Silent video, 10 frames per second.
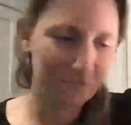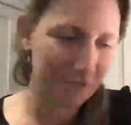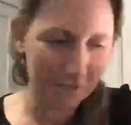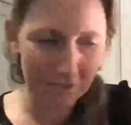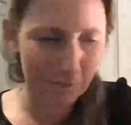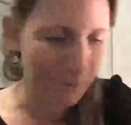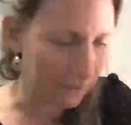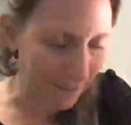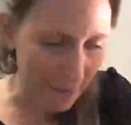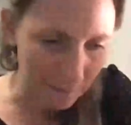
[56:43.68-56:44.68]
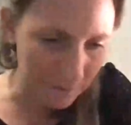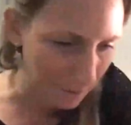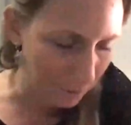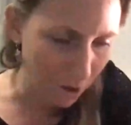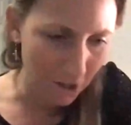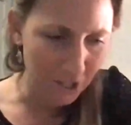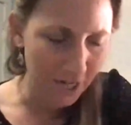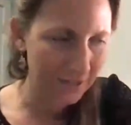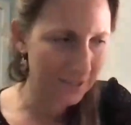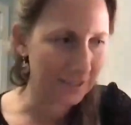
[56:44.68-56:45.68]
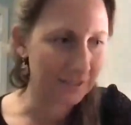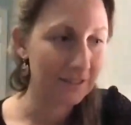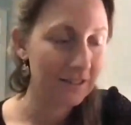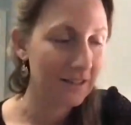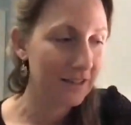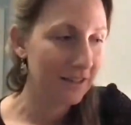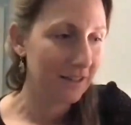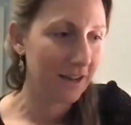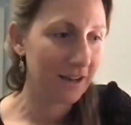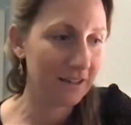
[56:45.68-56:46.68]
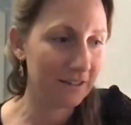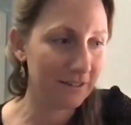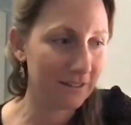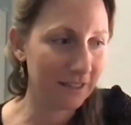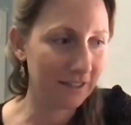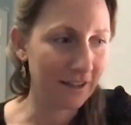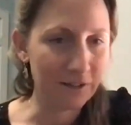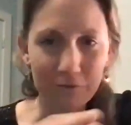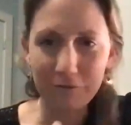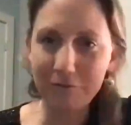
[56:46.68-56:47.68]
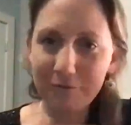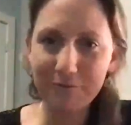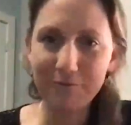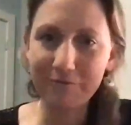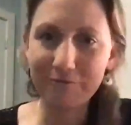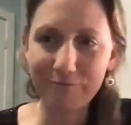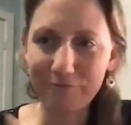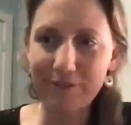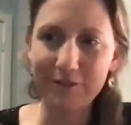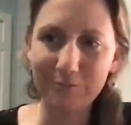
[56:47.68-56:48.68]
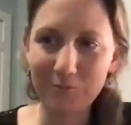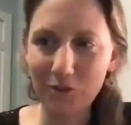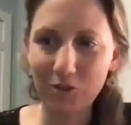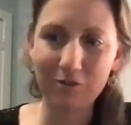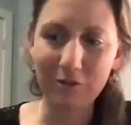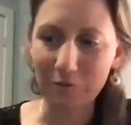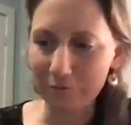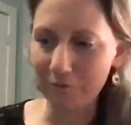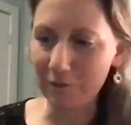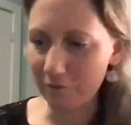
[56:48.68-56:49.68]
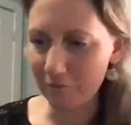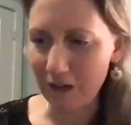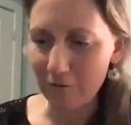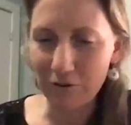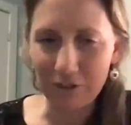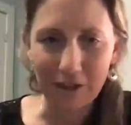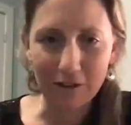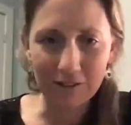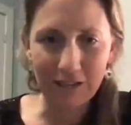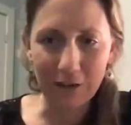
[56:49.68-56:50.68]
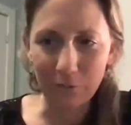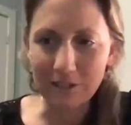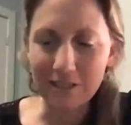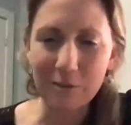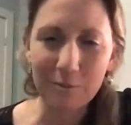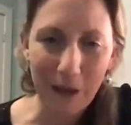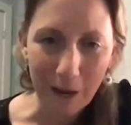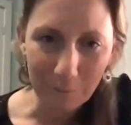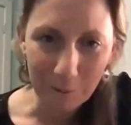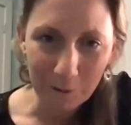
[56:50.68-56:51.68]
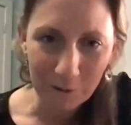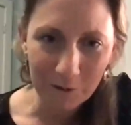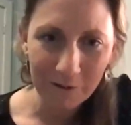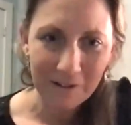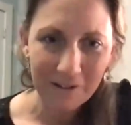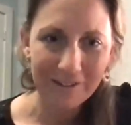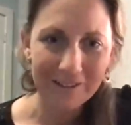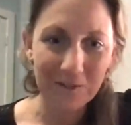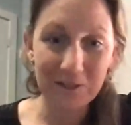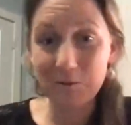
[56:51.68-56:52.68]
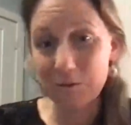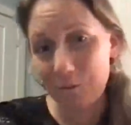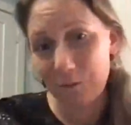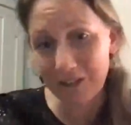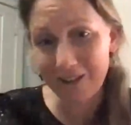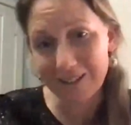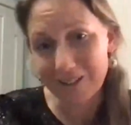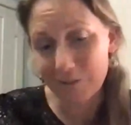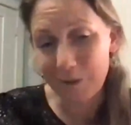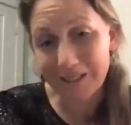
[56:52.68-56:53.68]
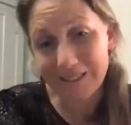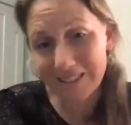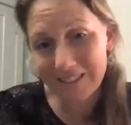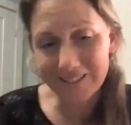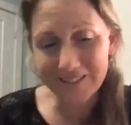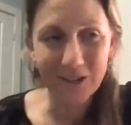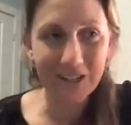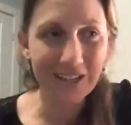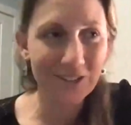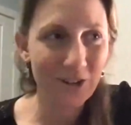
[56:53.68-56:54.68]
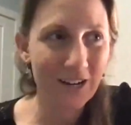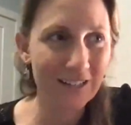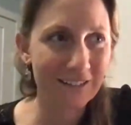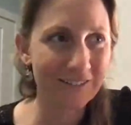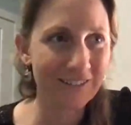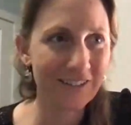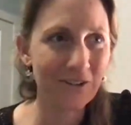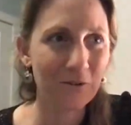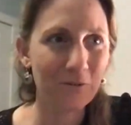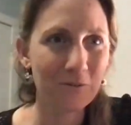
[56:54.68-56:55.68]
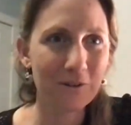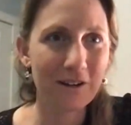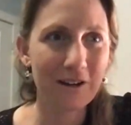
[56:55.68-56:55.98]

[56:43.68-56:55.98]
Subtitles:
fell into my lap as a project, and it kind of took the everything else kind of went to the back burner. So this was pretty unexpected, and so I try to, you know,